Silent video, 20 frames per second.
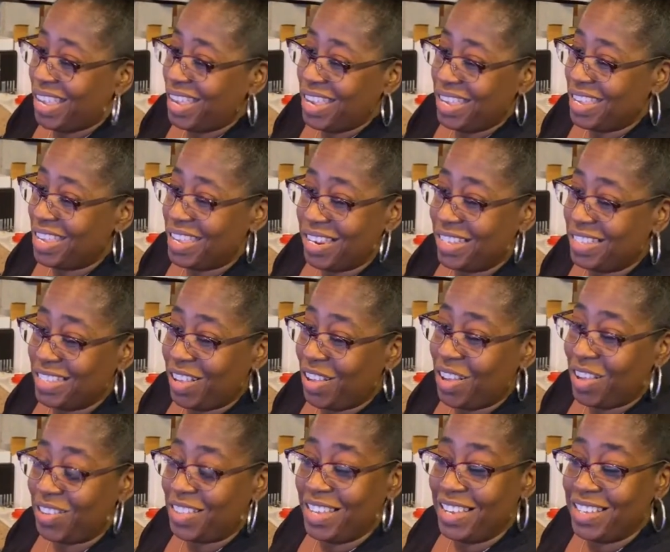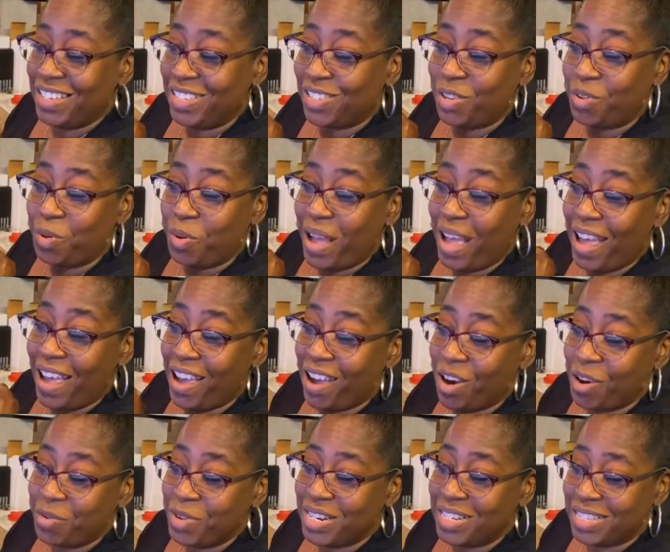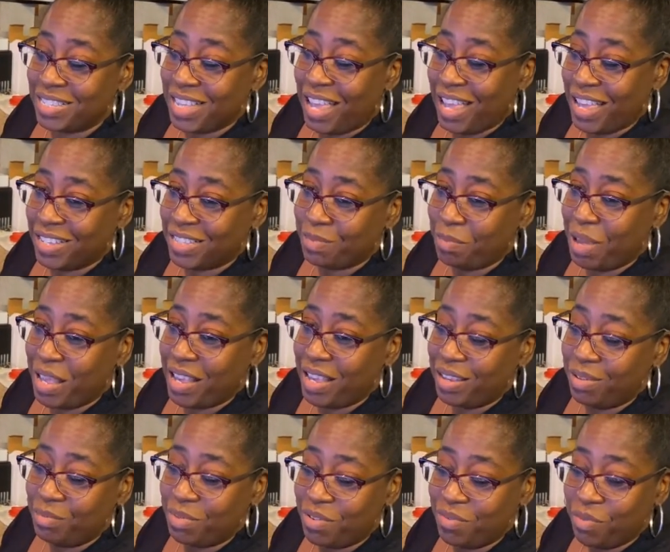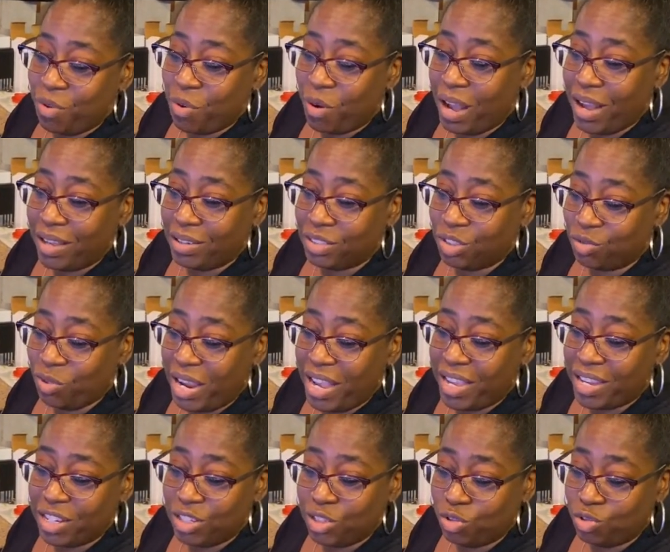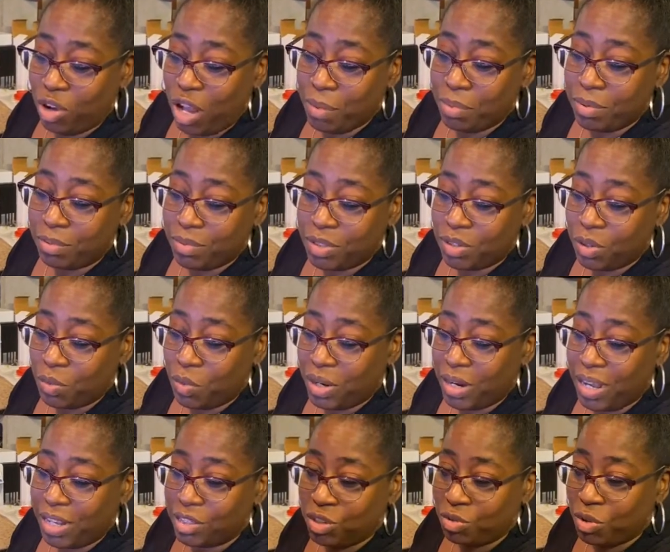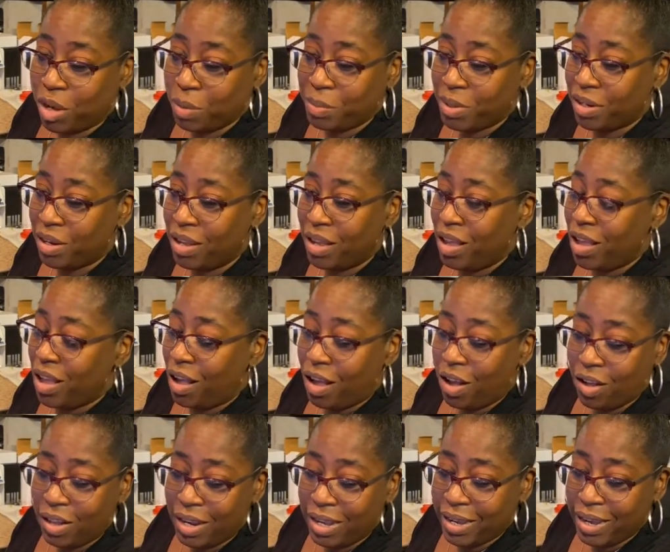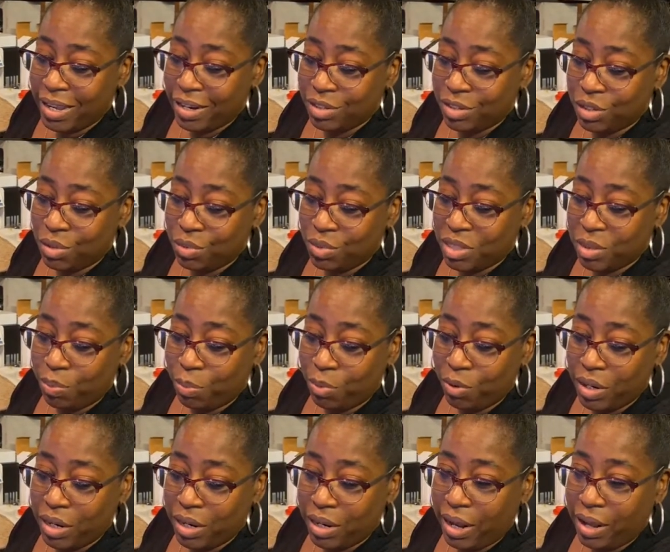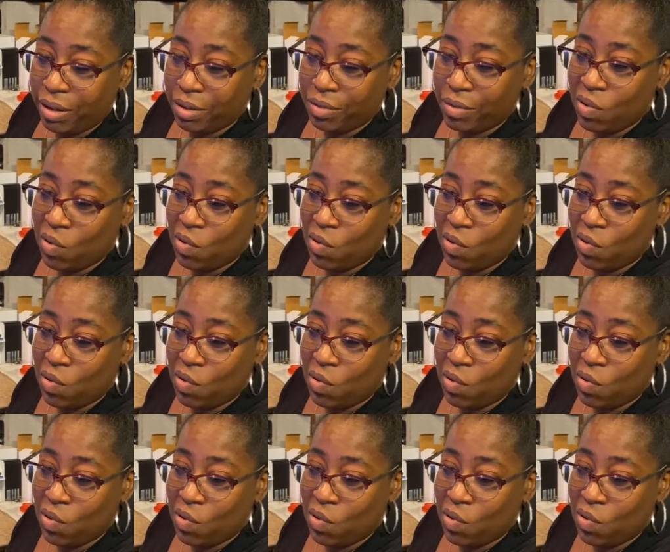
can't get into all that, so I already sized mine before I drag and drop them, so when I drop it, all I got to do is print it out.